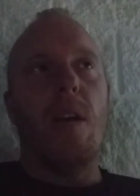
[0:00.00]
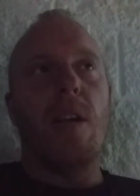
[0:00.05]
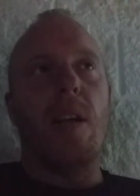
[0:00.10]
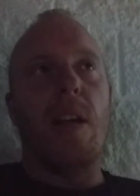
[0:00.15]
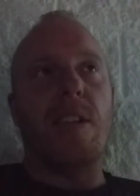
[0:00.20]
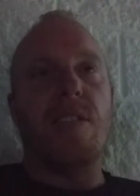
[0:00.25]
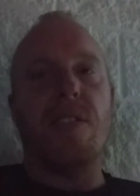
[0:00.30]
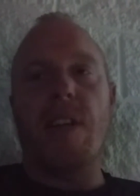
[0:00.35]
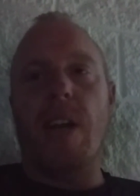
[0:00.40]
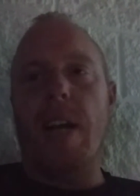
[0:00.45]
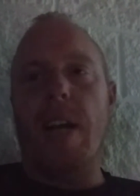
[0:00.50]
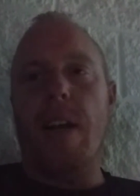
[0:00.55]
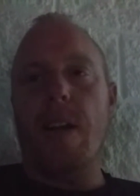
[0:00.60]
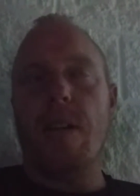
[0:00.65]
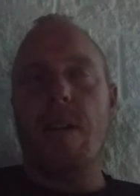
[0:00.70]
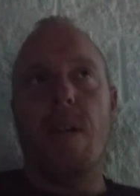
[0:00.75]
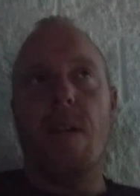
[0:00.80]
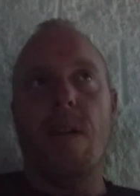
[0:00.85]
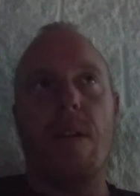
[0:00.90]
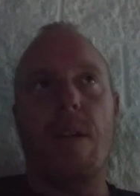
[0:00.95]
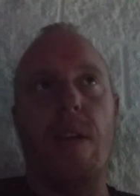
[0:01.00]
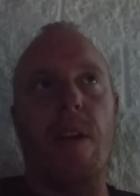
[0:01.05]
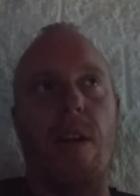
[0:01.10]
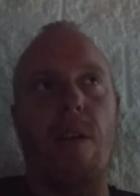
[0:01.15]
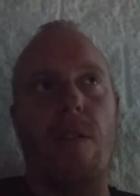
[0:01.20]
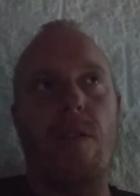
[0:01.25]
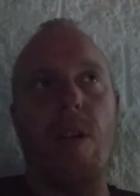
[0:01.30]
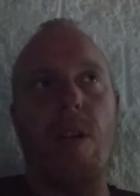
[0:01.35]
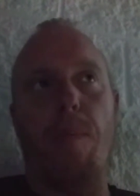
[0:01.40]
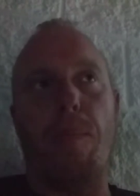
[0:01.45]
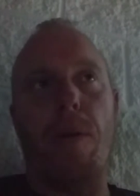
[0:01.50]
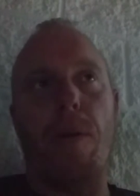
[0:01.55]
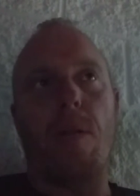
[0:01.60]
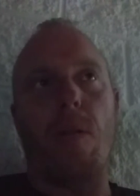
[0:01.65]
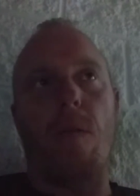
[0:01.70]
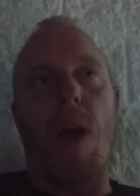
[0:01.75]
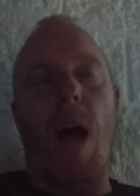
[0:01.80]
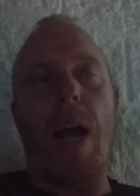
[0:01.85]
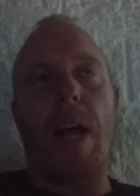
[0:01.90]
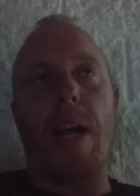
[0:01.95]
It's like, you can build a
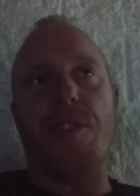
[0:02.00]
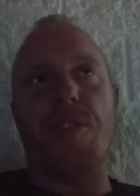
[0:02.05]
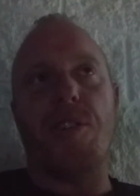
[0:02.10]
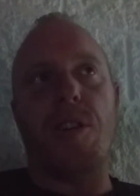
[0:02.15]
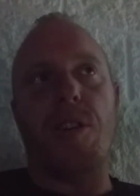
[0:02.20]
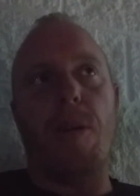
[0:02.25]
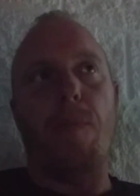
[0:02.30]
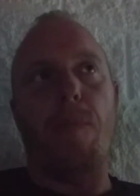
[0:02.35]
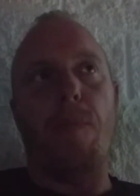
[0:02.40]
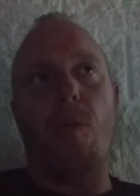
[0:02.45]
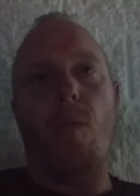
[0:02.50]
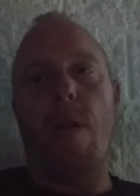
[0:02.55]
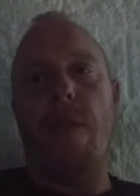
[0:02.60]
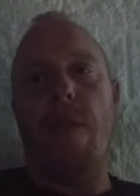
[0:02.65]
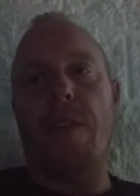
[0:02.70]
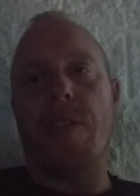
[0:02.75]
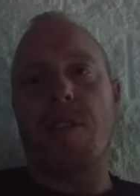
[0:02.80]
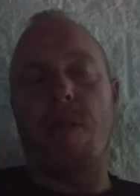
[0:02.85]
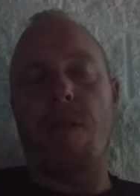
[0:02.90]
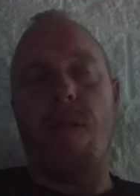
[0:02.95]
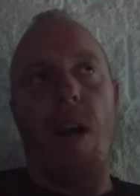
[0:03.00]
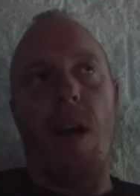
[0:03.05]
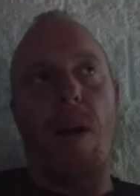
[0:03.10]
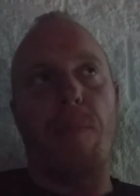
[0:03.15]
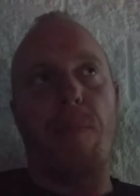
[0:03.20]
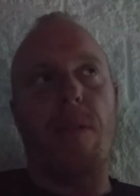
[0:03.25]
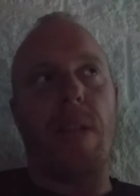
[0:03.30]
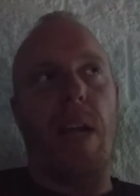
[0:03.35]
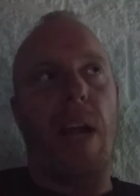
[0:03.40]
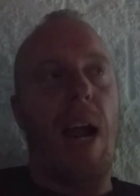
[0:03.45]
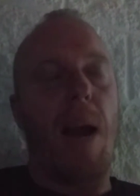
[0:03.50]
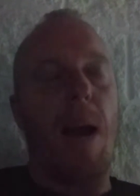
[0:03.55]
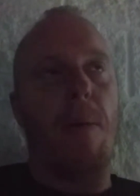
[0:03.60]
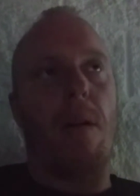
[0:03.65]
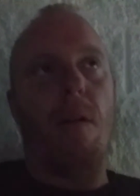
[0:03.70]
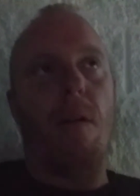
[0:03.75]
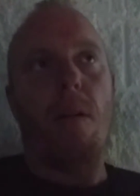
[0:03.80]
rocket ship, but what if you turn around and build a hammer?